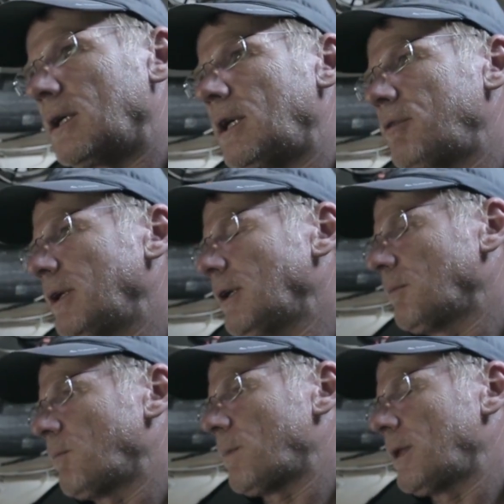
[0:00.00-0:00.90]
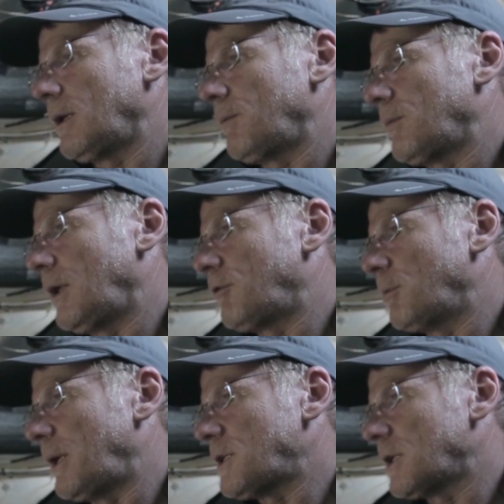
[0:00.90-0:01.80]
giving
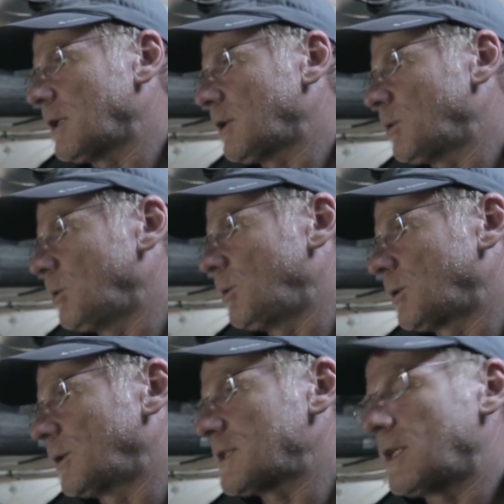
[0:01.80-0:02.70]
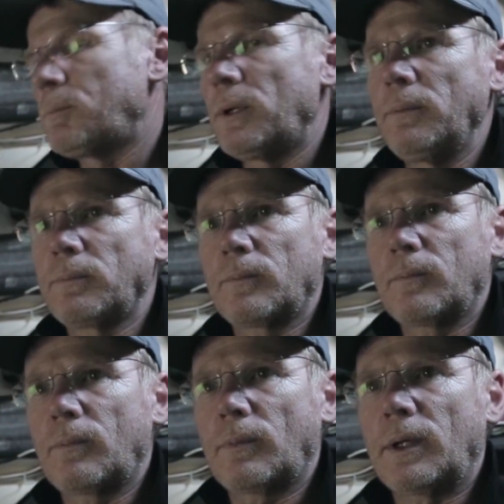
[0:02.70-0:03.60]
information to the skipper,
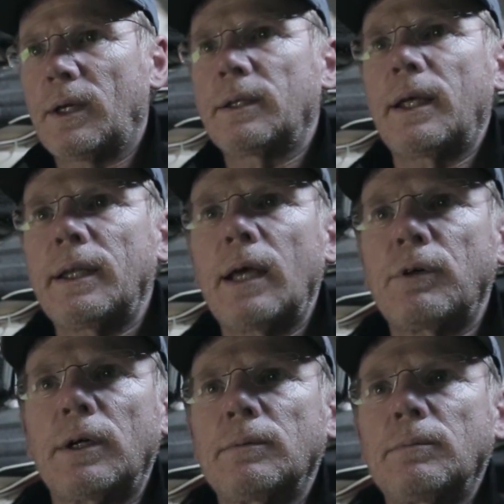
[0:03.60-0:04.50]
and then have